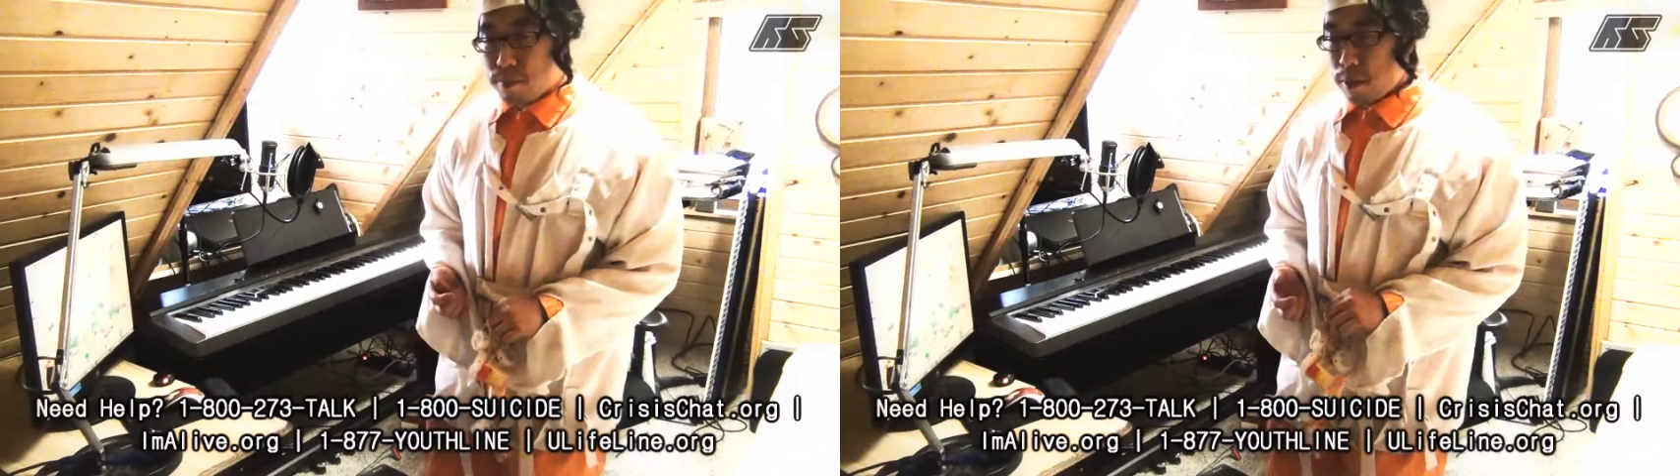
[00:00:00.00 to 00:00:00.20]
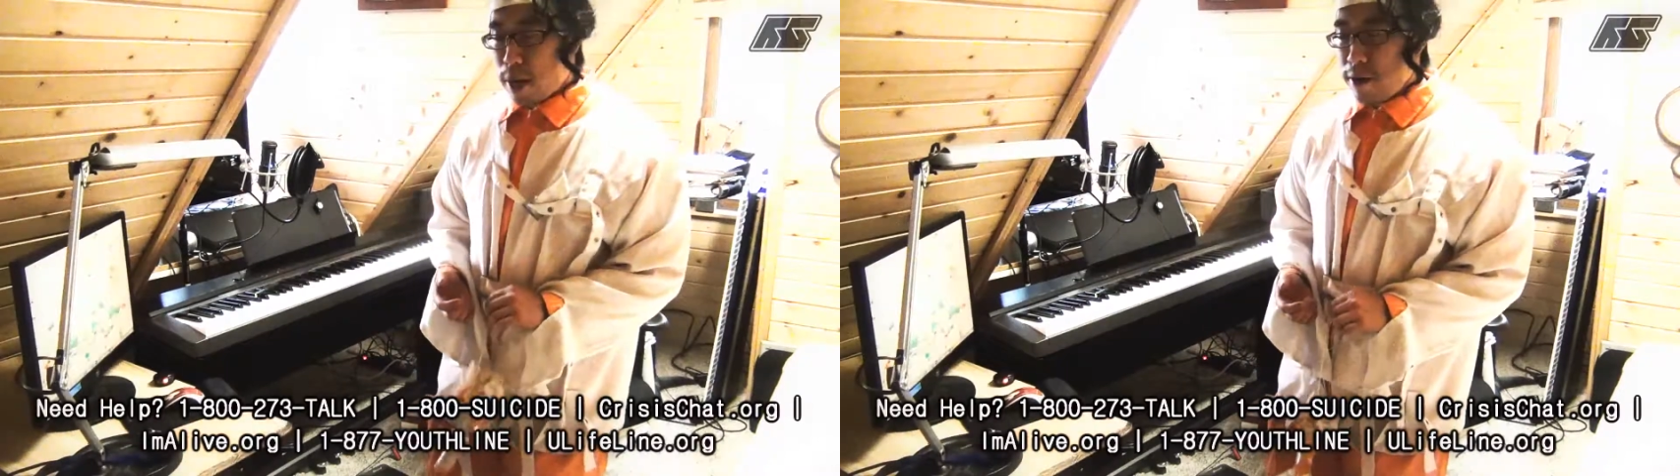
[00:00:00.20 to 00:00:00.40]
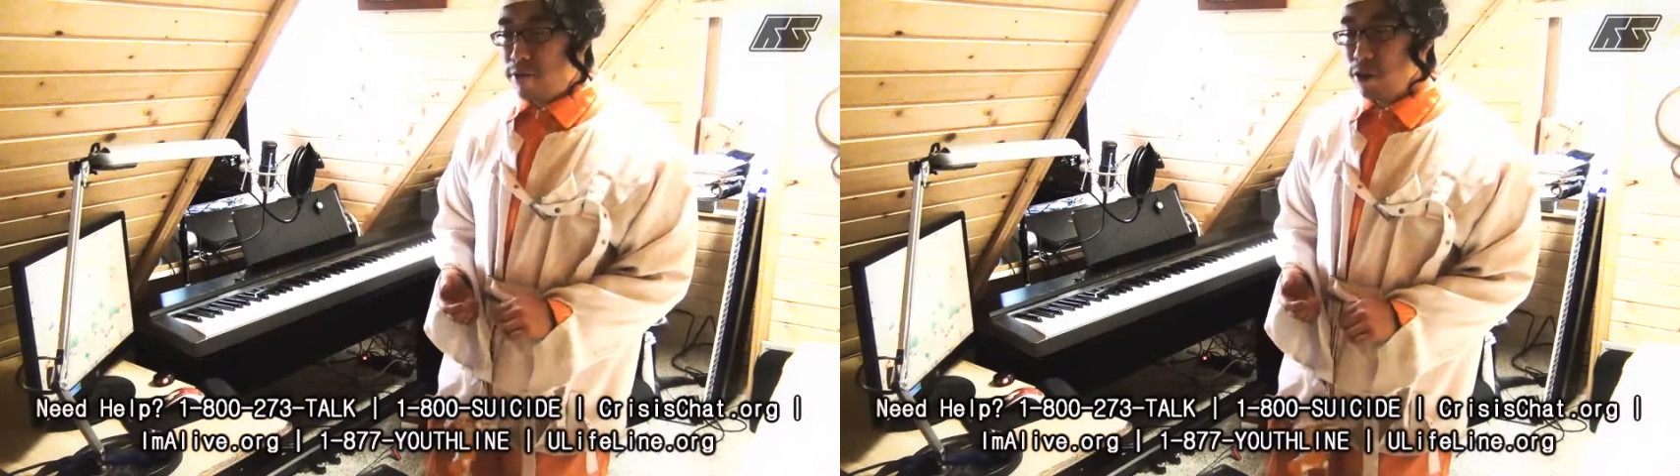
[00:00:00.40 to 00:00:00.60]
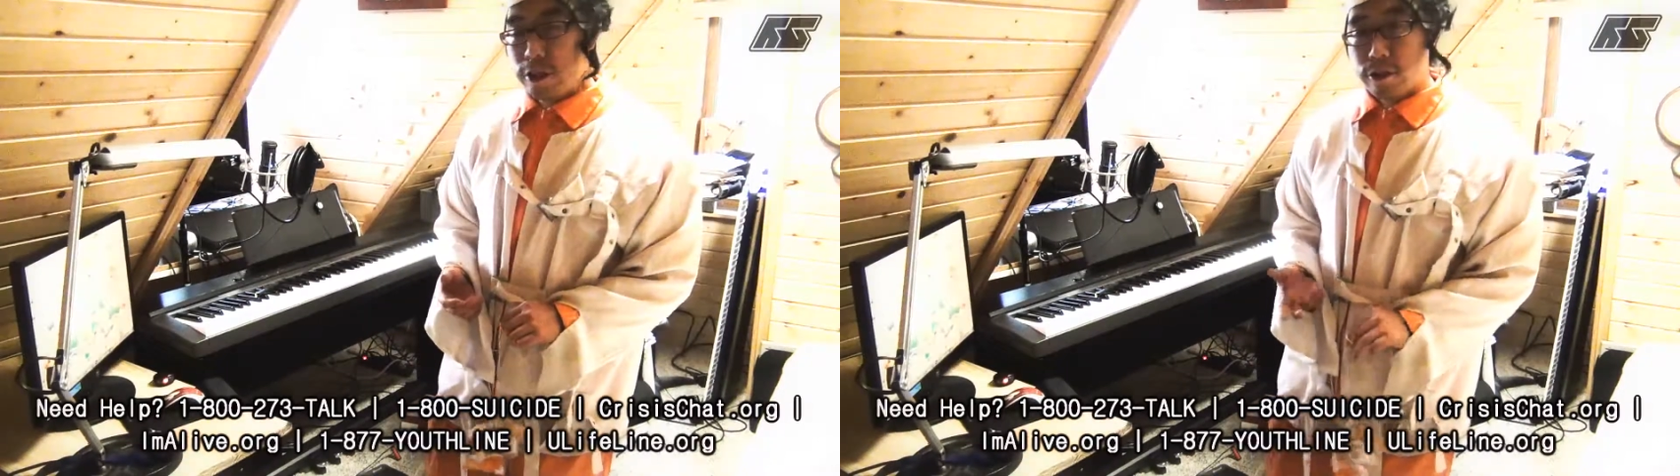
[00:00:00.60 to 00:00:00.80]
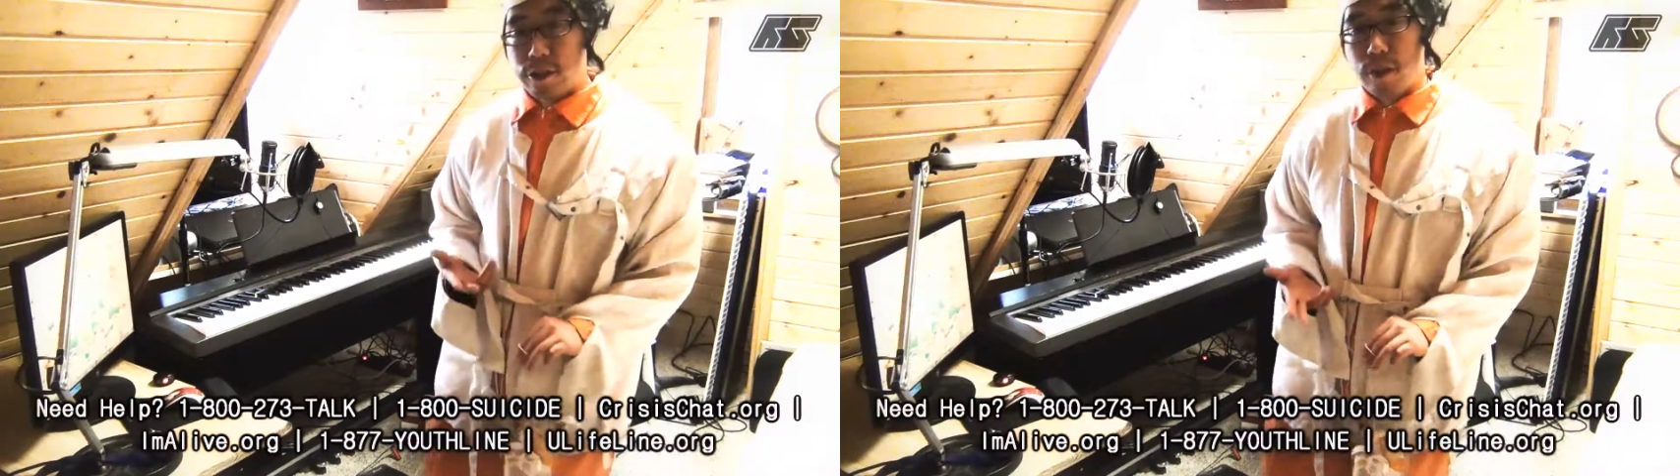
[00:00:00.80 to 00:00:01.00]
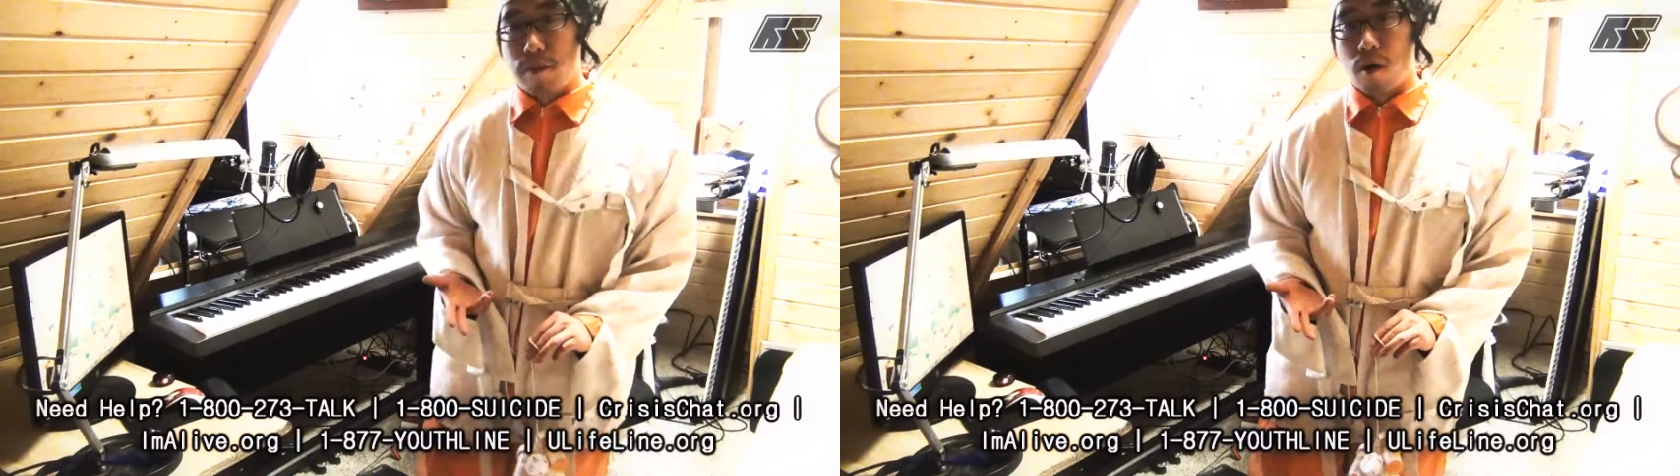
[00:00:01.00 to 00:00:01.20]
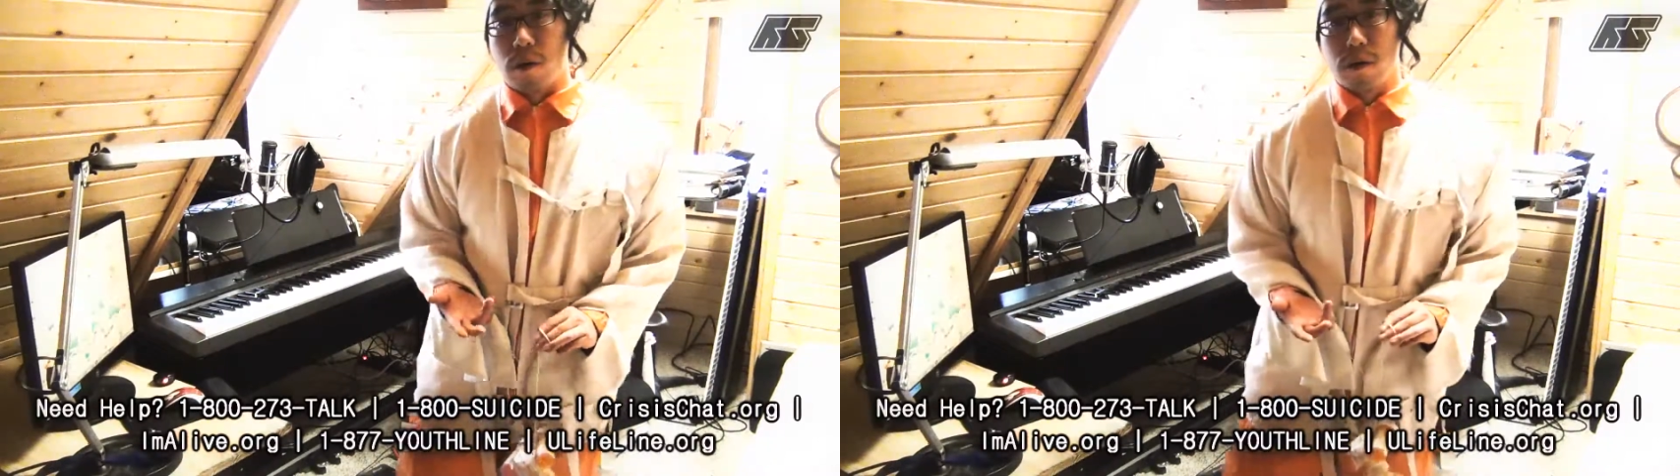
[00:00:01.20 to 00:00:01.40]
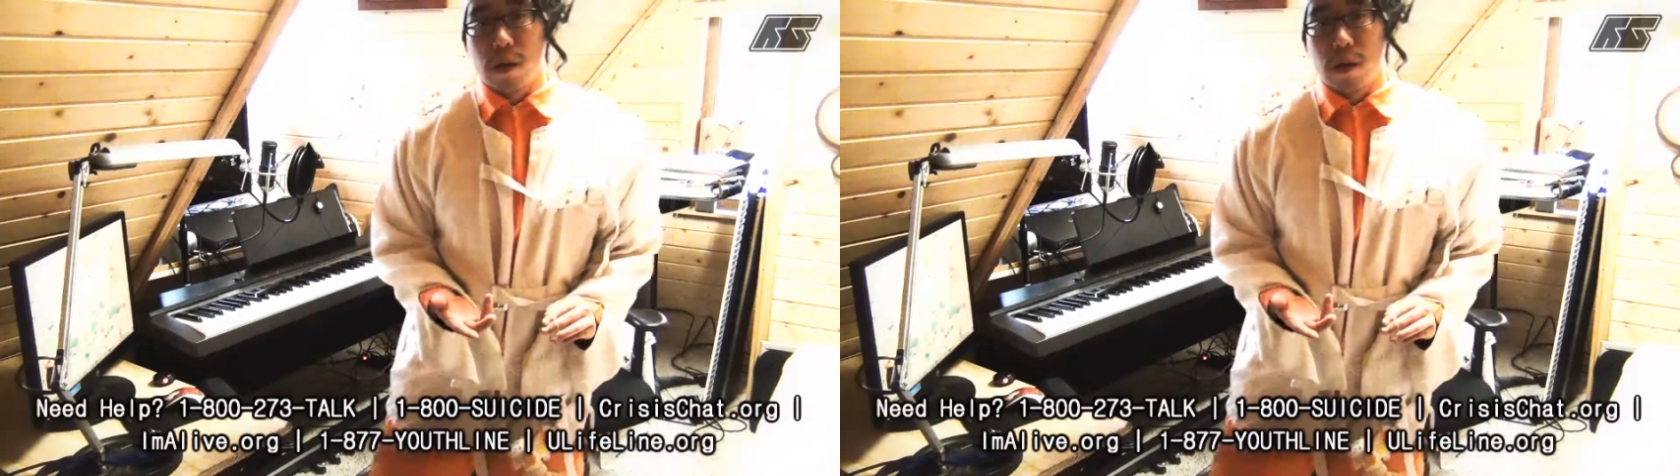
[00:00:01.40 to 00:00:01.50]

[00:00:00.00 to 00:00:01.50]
but I feel guilty about it,